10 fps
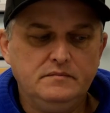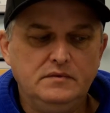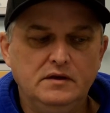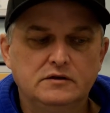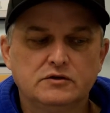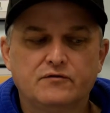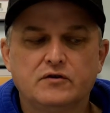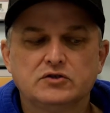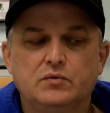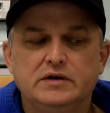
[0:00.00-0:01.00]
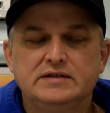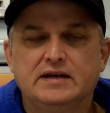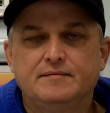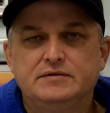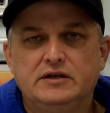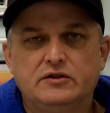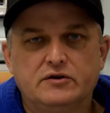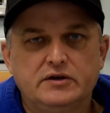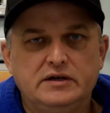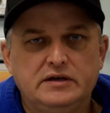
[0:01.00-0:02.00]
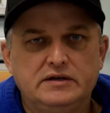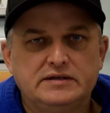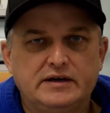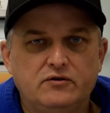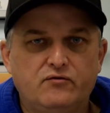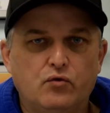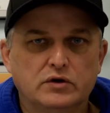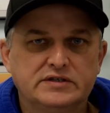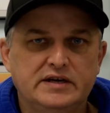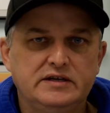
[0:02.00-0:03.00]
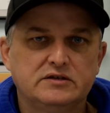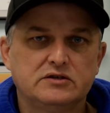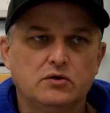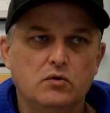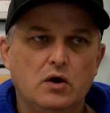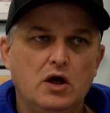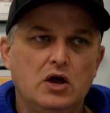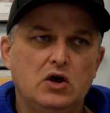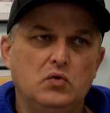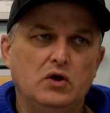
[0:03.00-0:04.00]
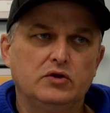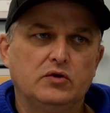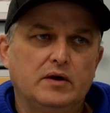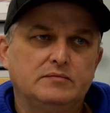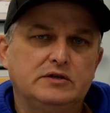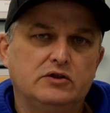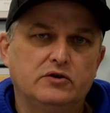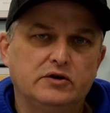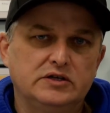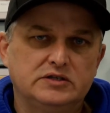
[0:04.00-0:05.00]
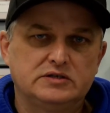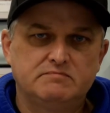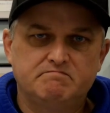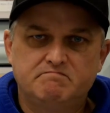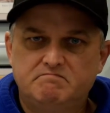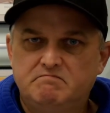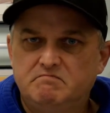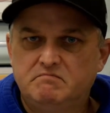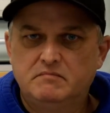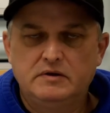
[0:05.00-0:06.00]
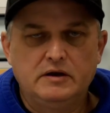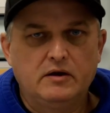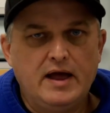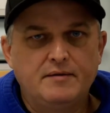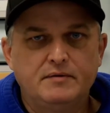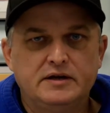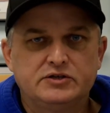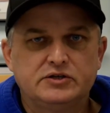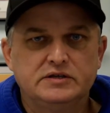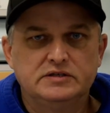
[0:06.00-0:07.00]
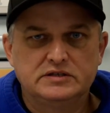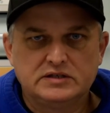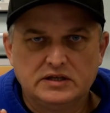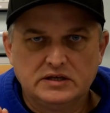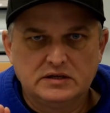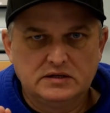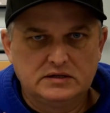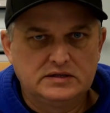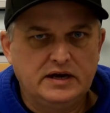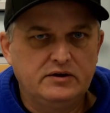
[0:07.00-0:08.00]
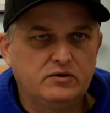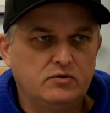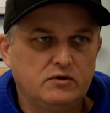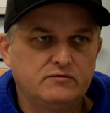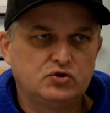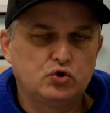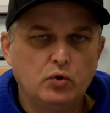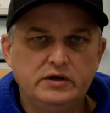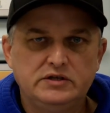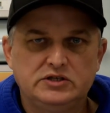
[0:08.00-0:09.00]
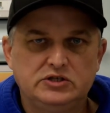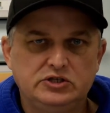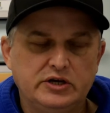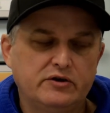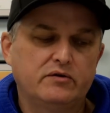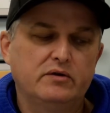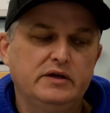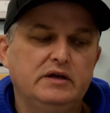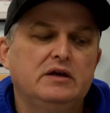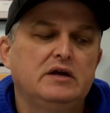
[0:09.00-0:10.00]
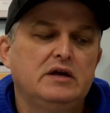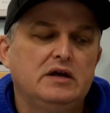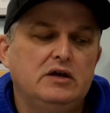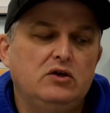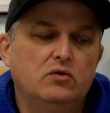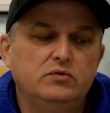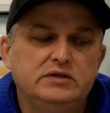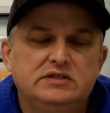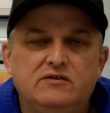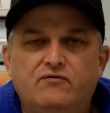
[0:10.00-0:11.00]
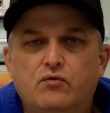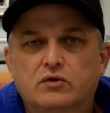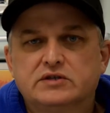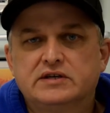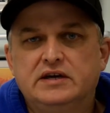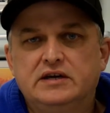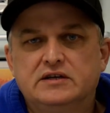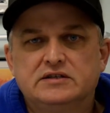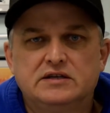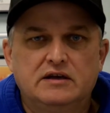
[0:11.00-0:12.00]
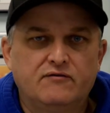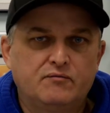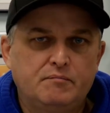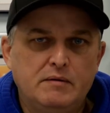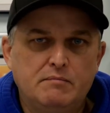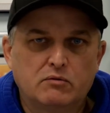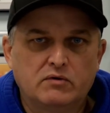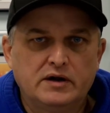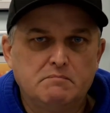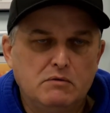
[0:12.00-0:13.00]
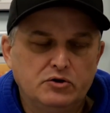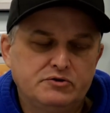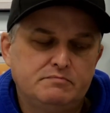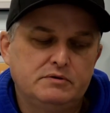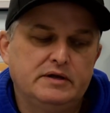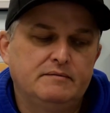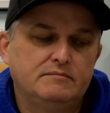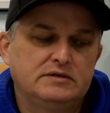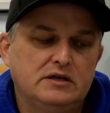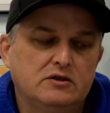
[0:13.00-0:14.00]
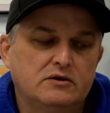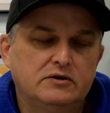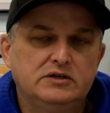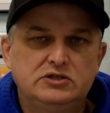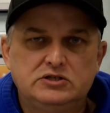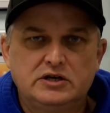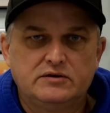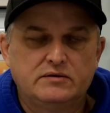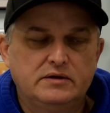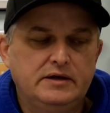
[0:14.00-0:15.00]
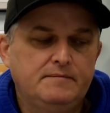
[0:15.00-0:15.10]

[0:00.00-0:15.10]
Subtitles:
So the first one is Mc30 title Foresight. So we all know Mc30's, admonition is the title of choice generally. You only see Foresight as if people are running multiple Mc30s generally.